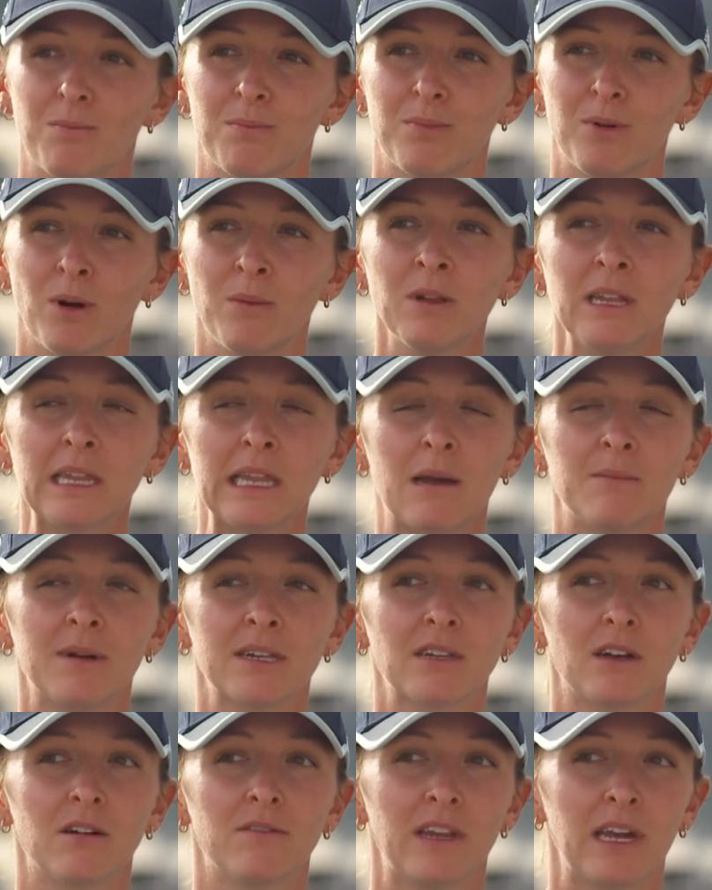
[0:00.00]
probably let
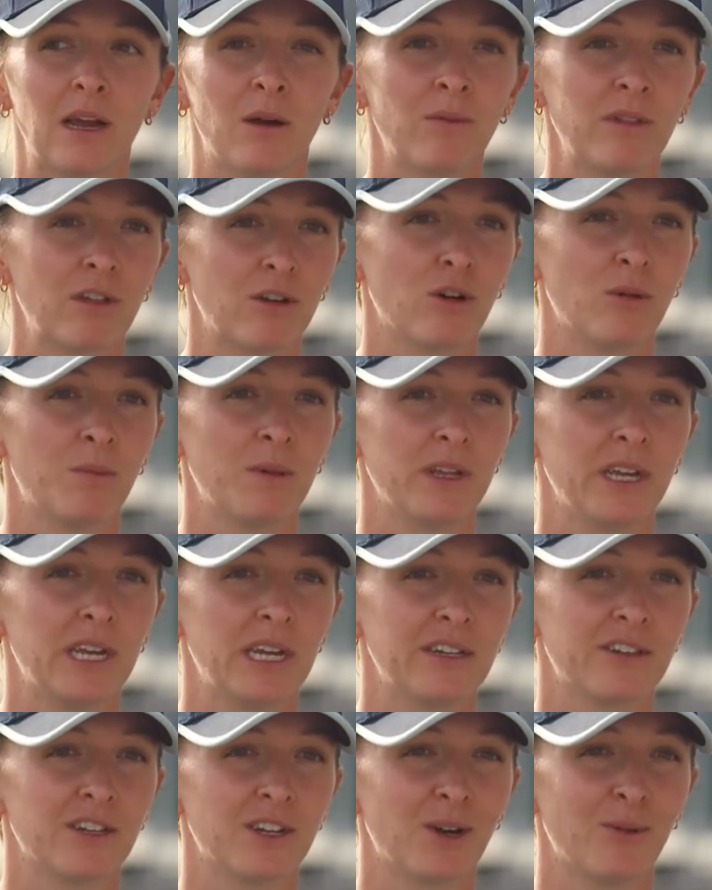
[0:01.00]
myself down with a couple of
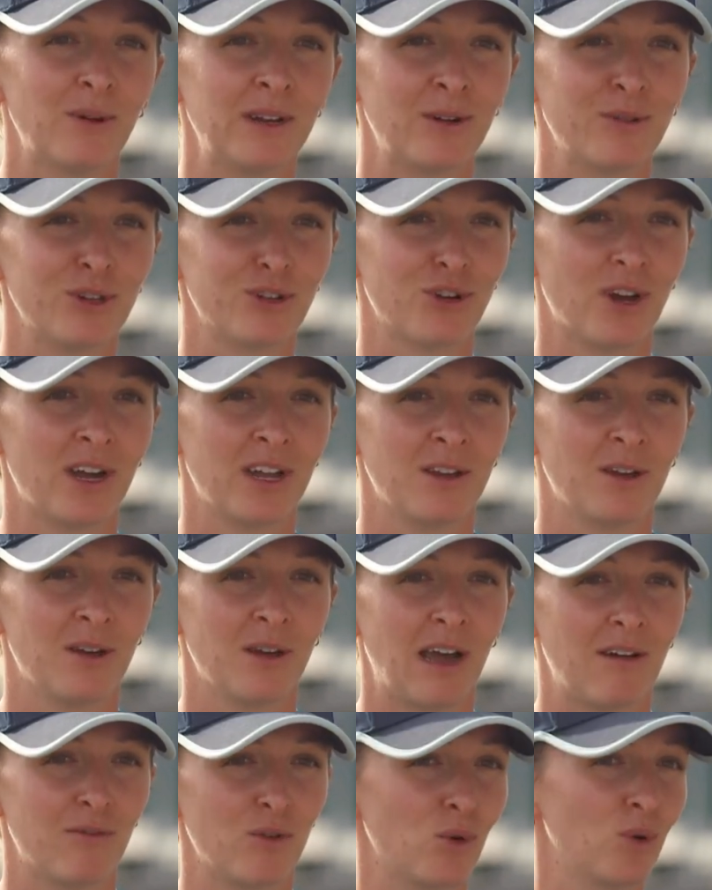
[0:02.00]
years ago when I was trying to
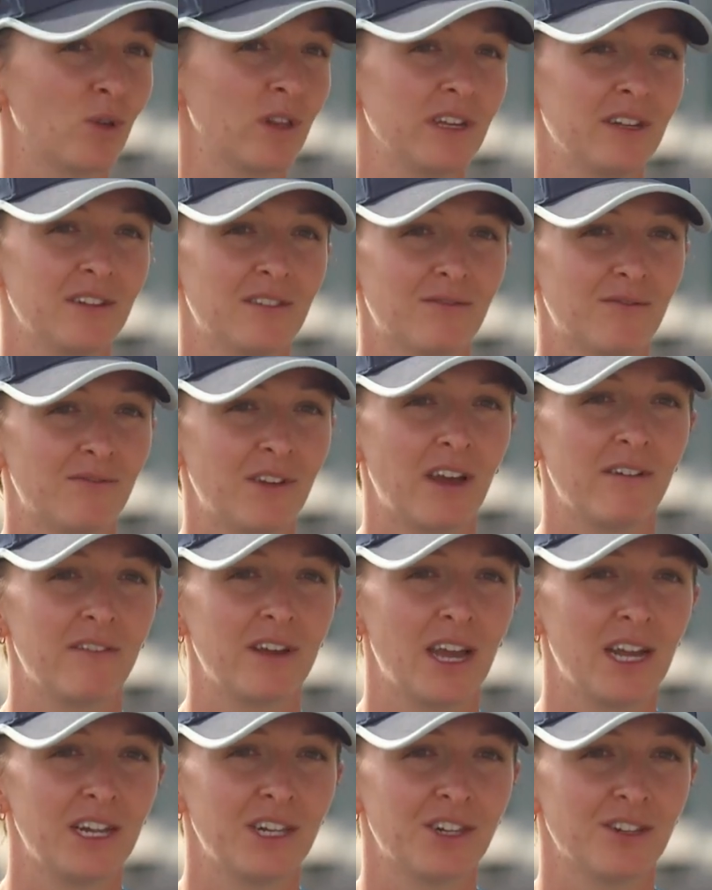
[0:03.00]
have all these
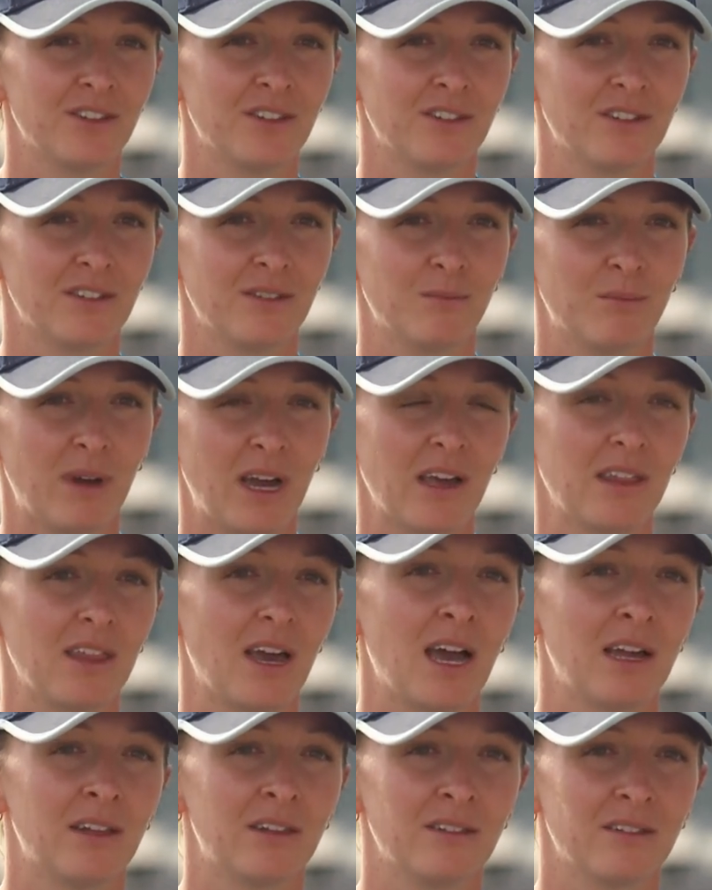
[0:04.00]
variations and back of the
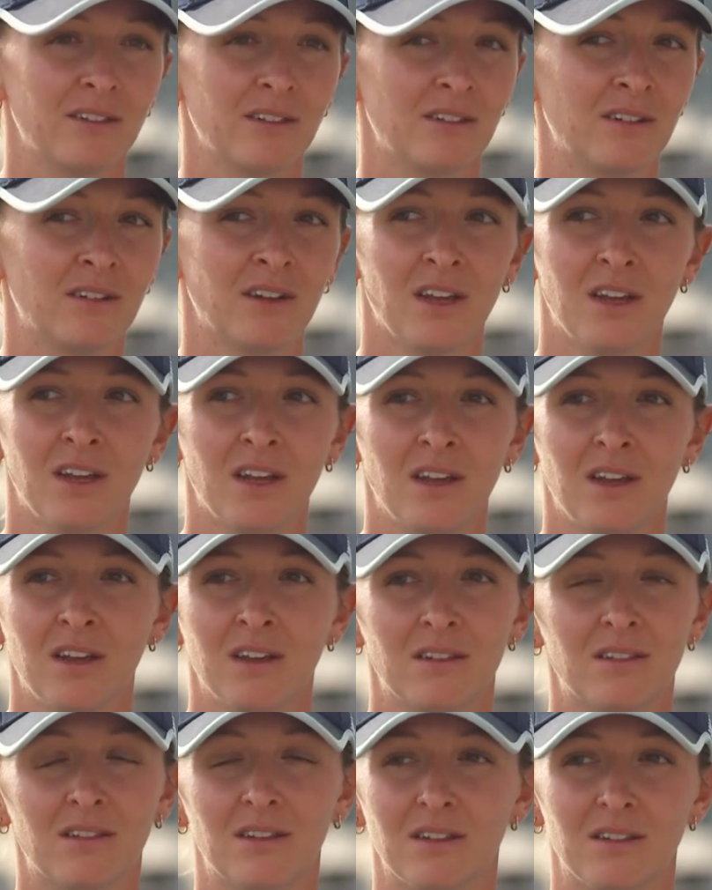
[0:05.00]
hands and
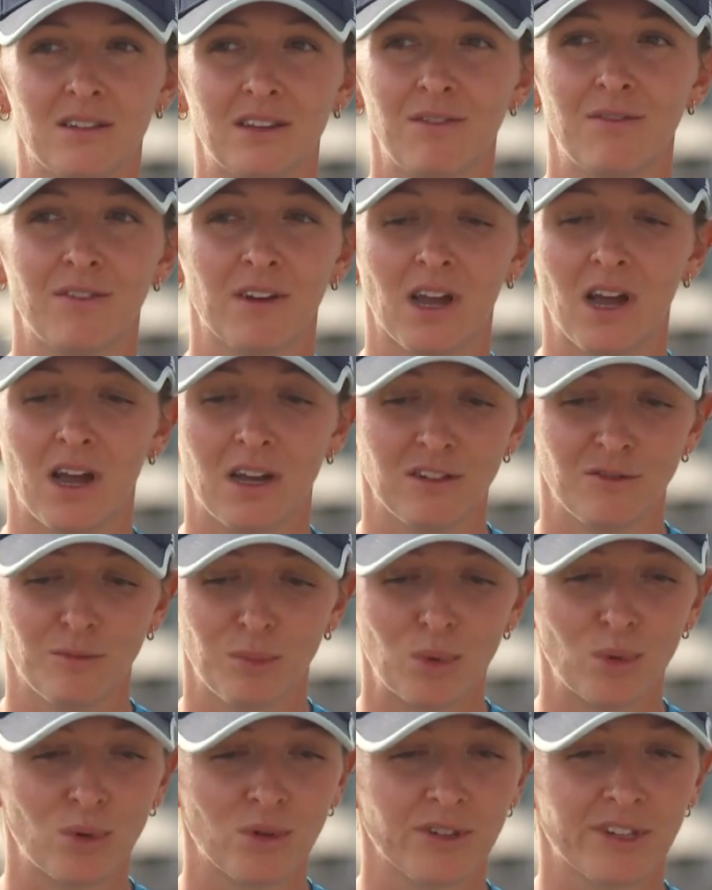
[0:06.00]
different kind of
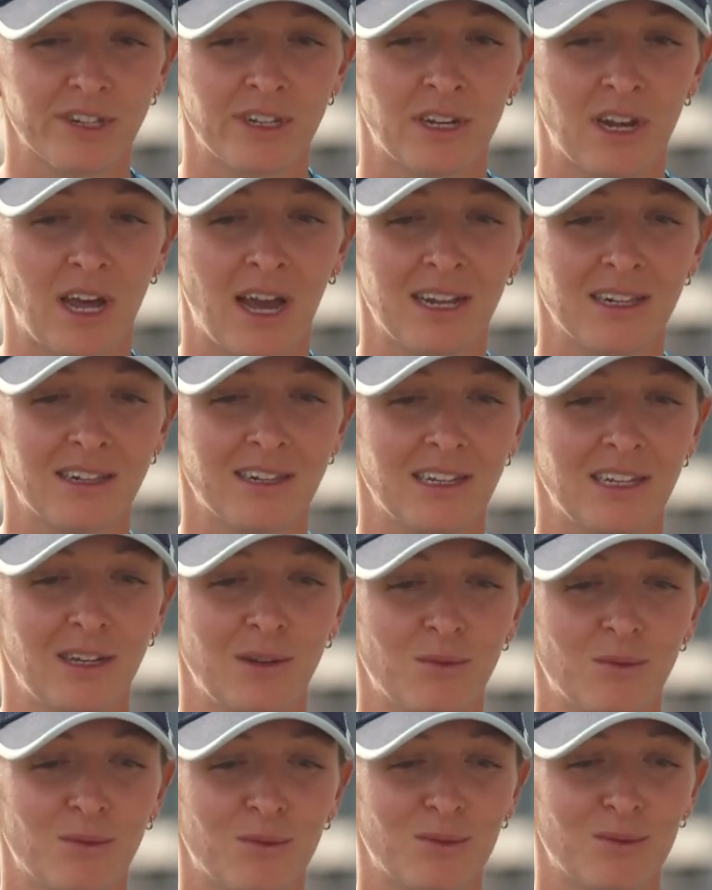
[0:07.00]
balls. And
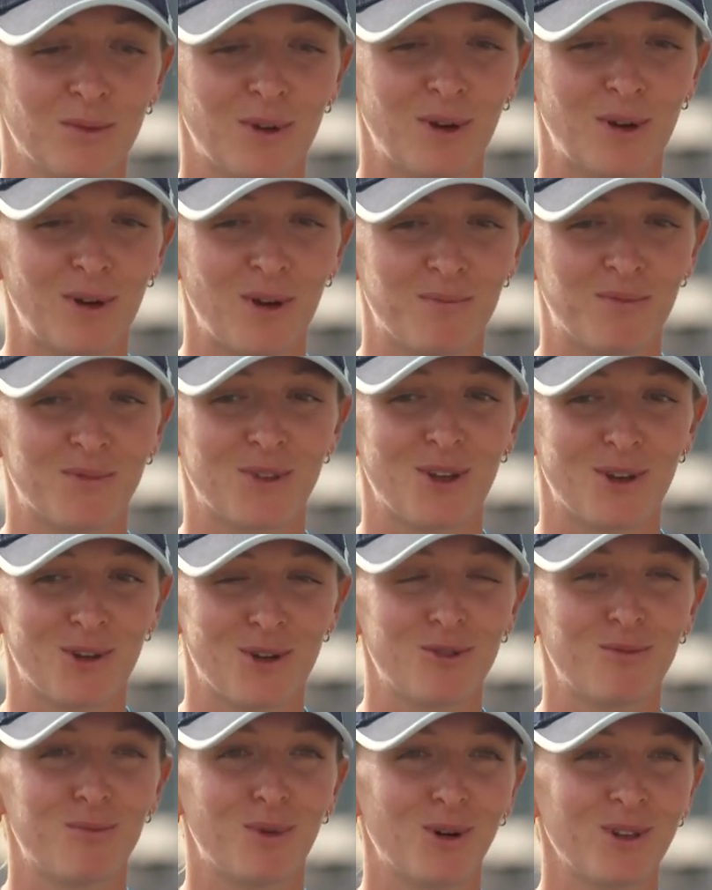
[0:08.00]
actually, a, a,
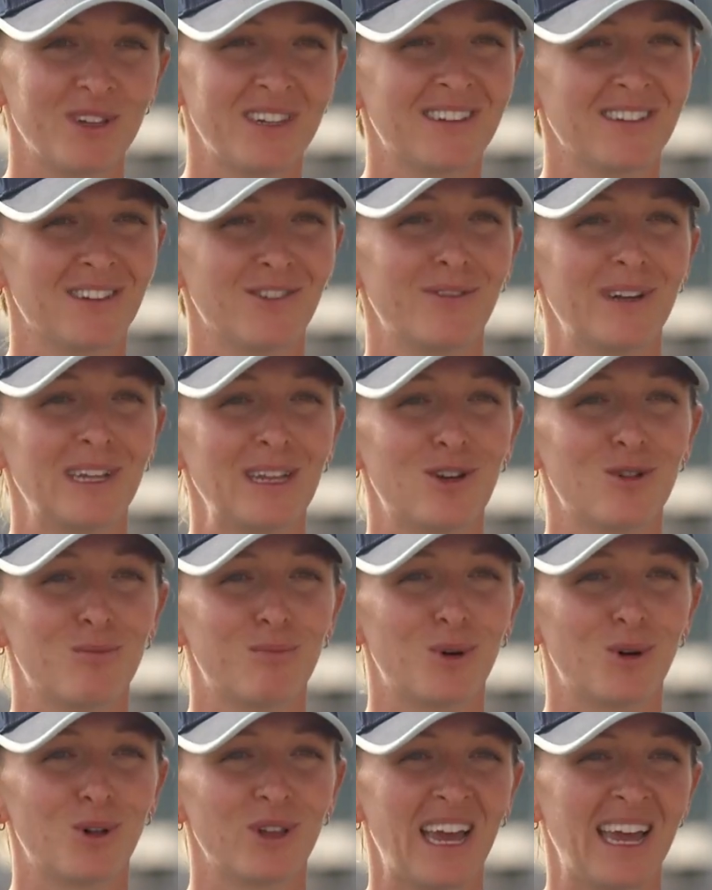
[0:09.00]
good ball is still a really good
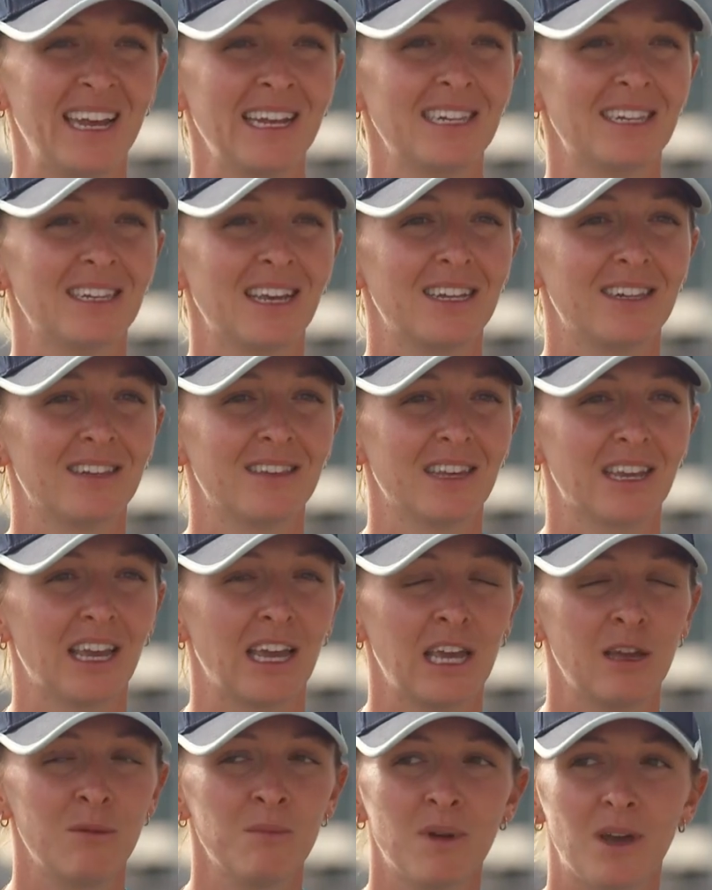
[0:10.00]
ball at any stage of the
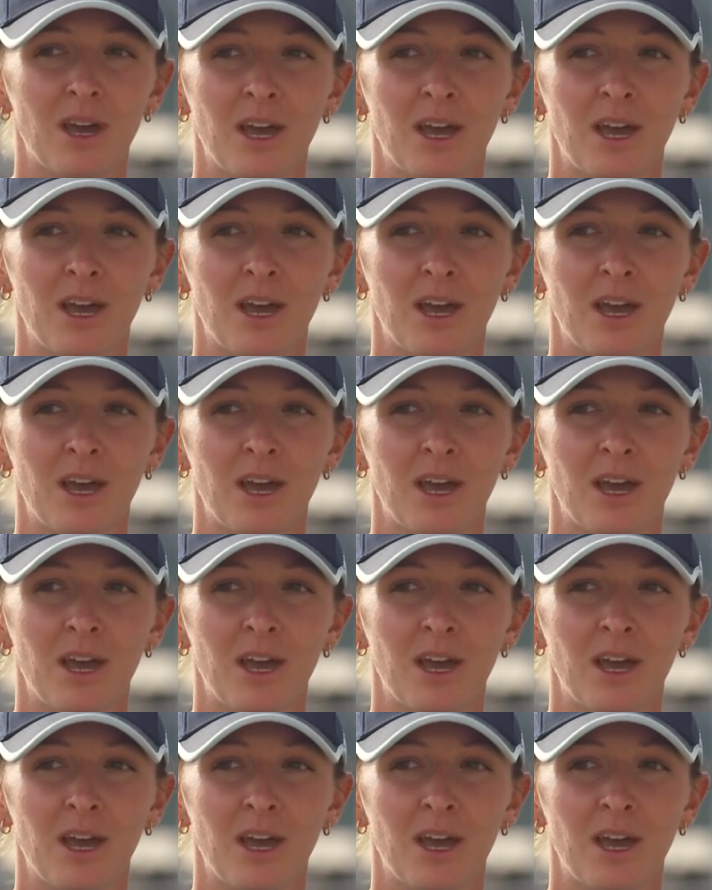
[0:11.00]
game.